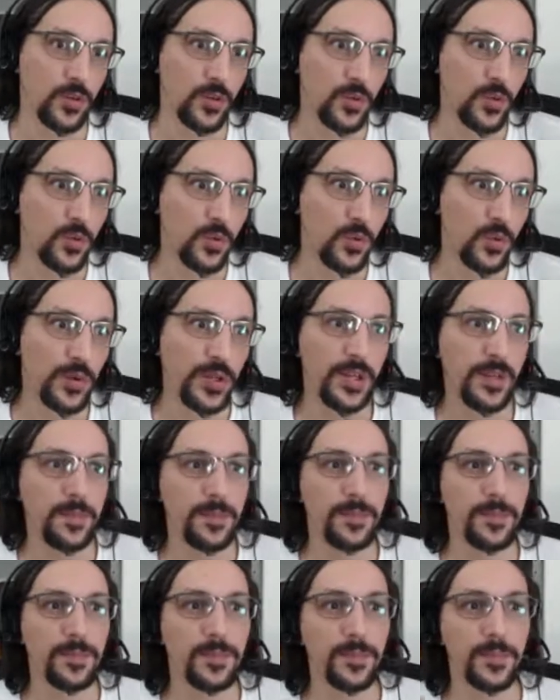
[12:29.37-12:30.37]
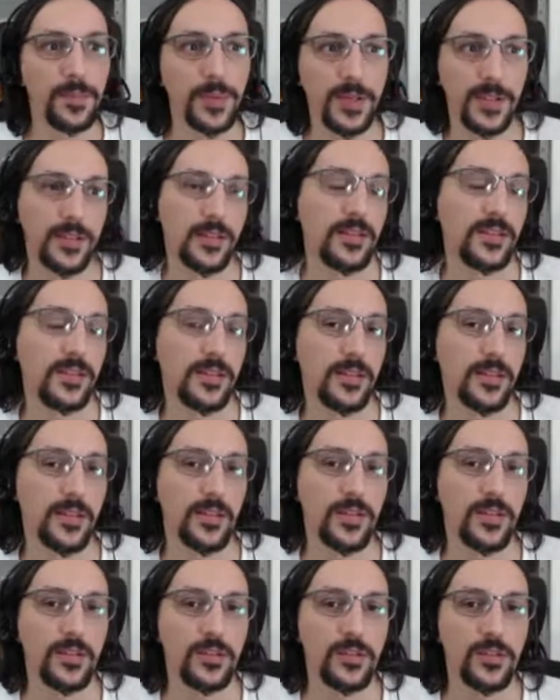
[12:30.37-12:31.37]
re-put
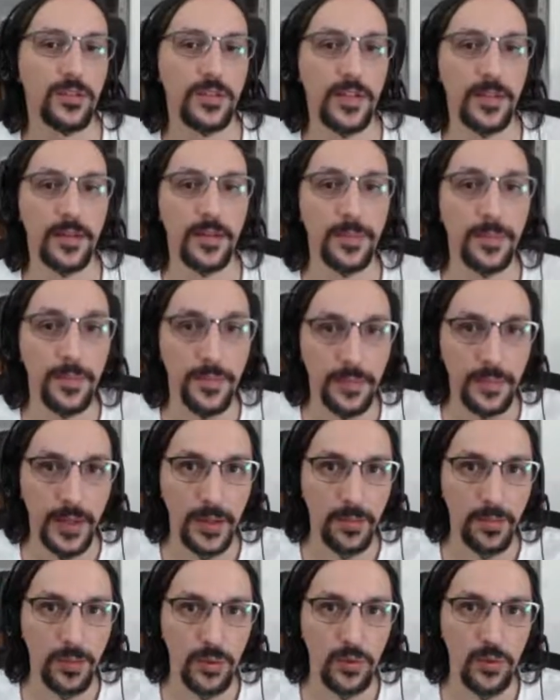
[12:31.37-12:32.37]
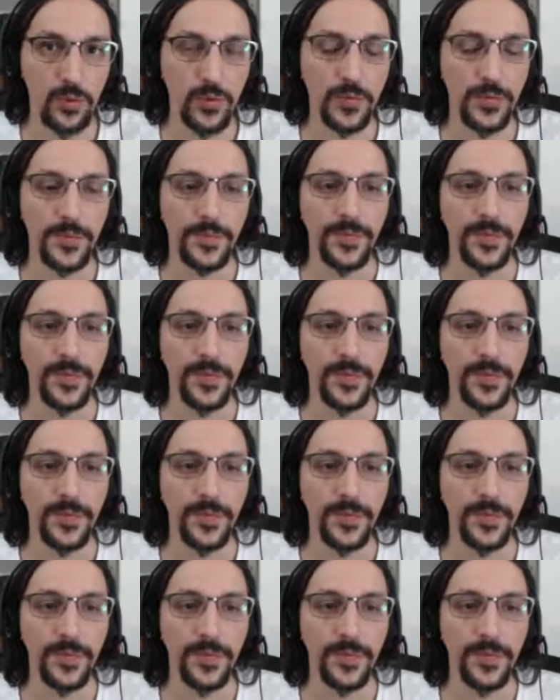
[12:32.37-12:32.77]
into the main pool,